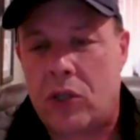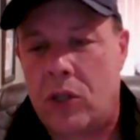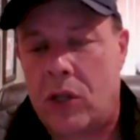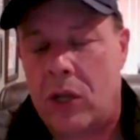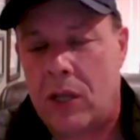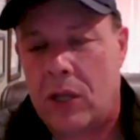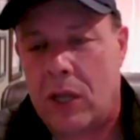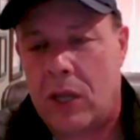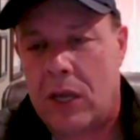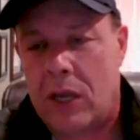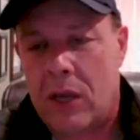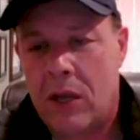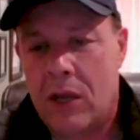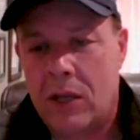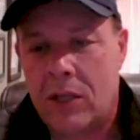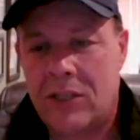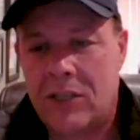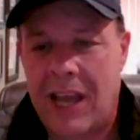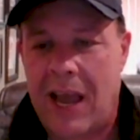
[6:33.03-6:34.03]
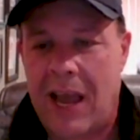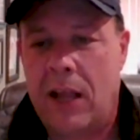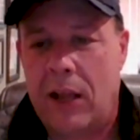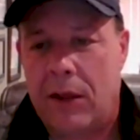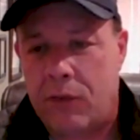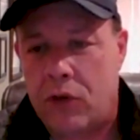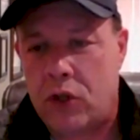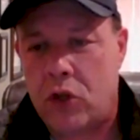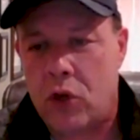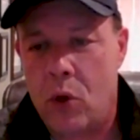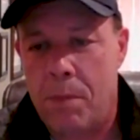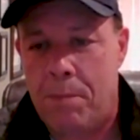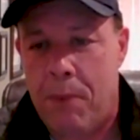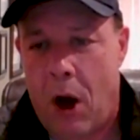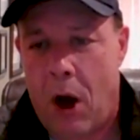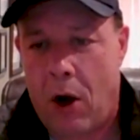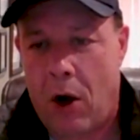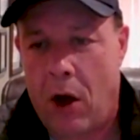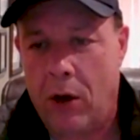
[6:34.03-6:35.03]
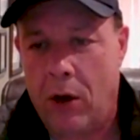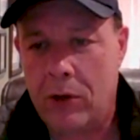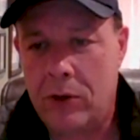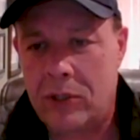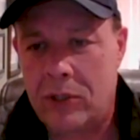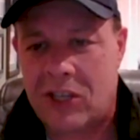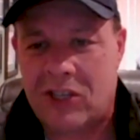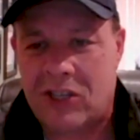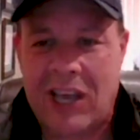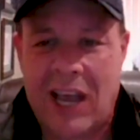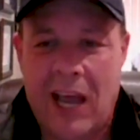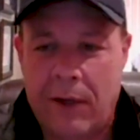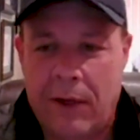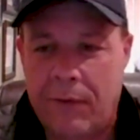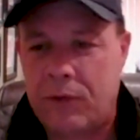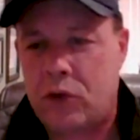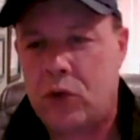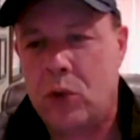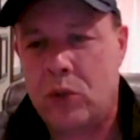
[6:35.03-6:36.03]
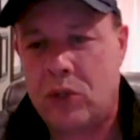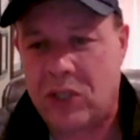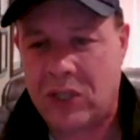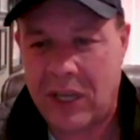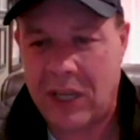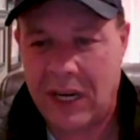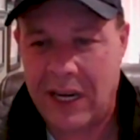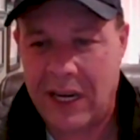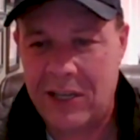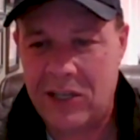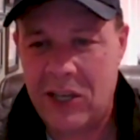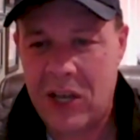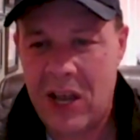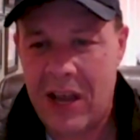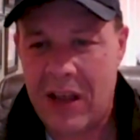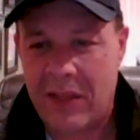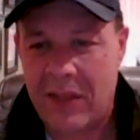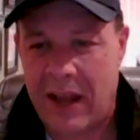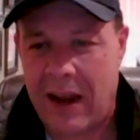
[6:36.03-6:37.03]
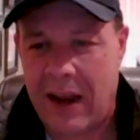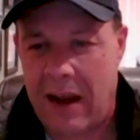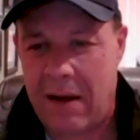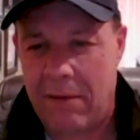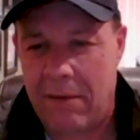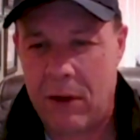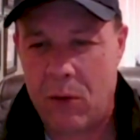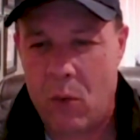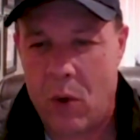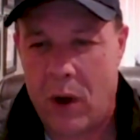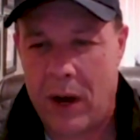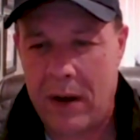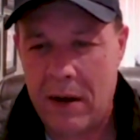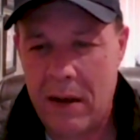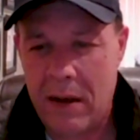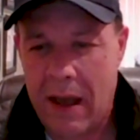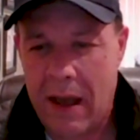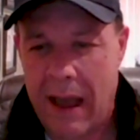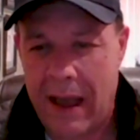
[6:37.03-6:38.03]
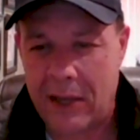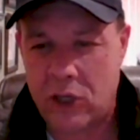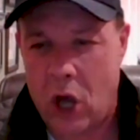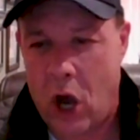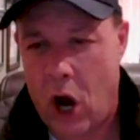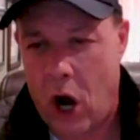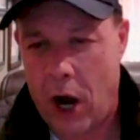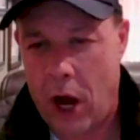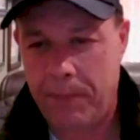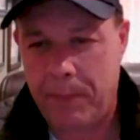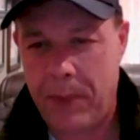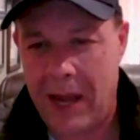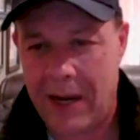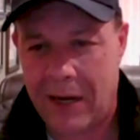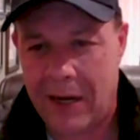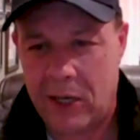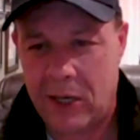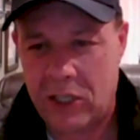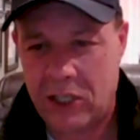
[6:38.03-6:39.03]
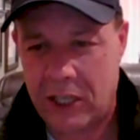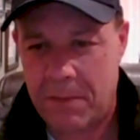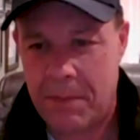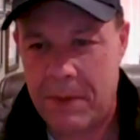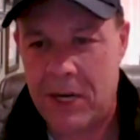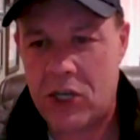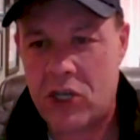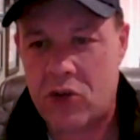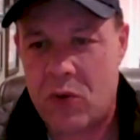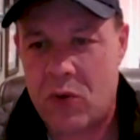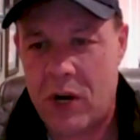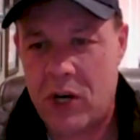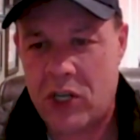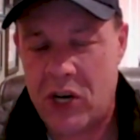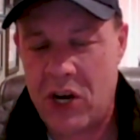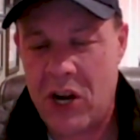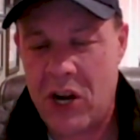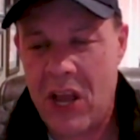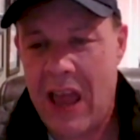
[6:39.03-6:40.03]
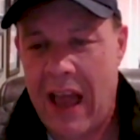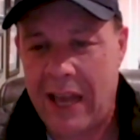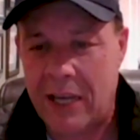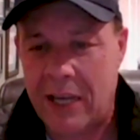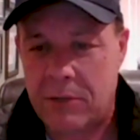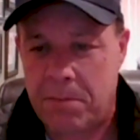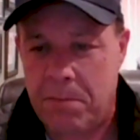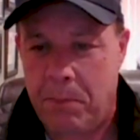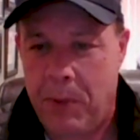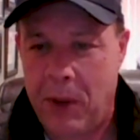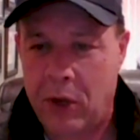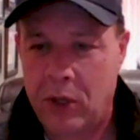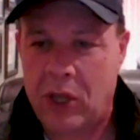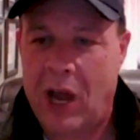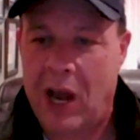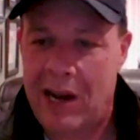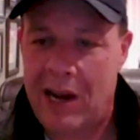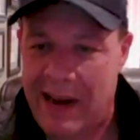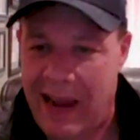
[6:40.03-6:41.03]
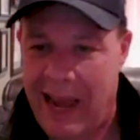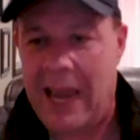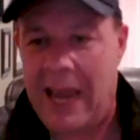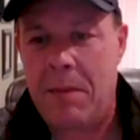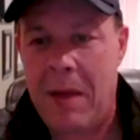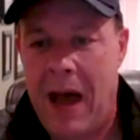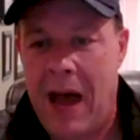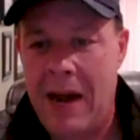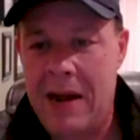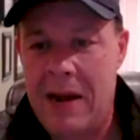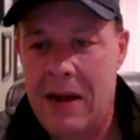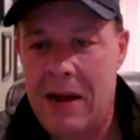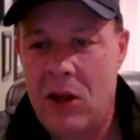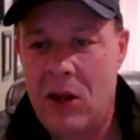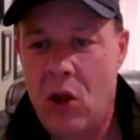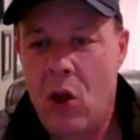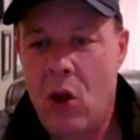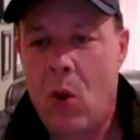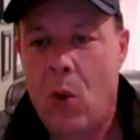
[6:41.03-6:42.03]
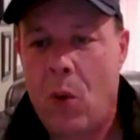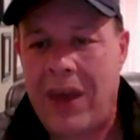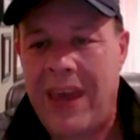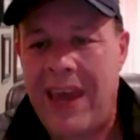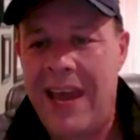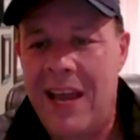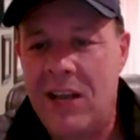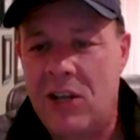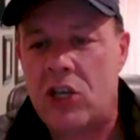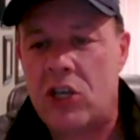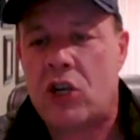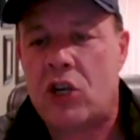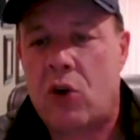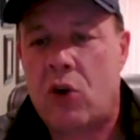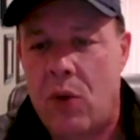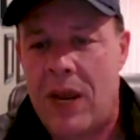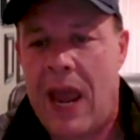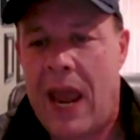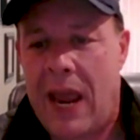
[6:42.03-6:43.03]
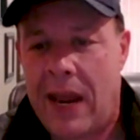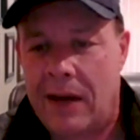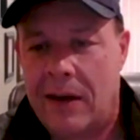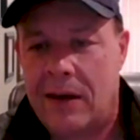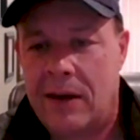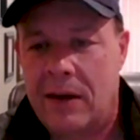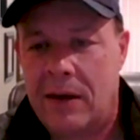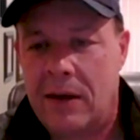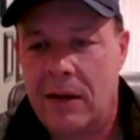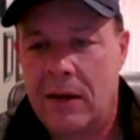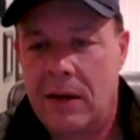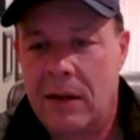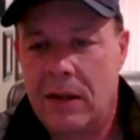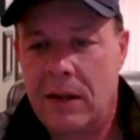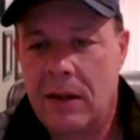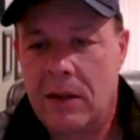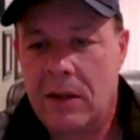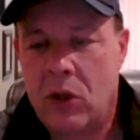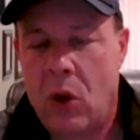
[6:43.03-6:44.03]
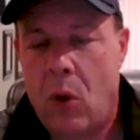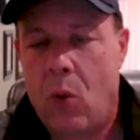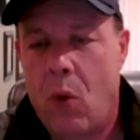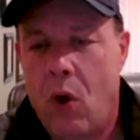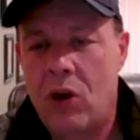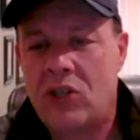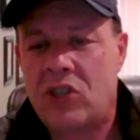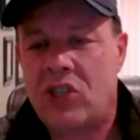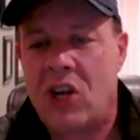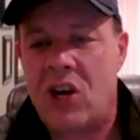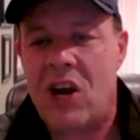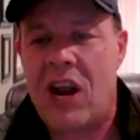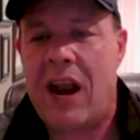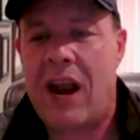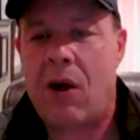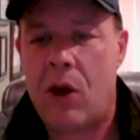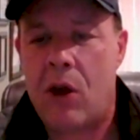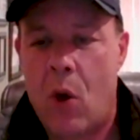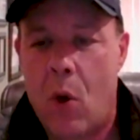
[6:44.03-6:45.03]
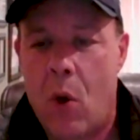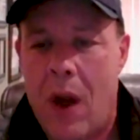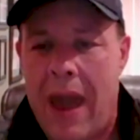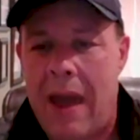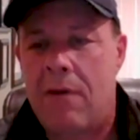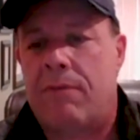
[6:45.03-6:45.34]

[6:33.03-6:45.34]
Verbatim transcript: the, tale of two boroughs, the tale of two cities that everyone has harped on and this administration has built a name on. Well, he just created the worst scenario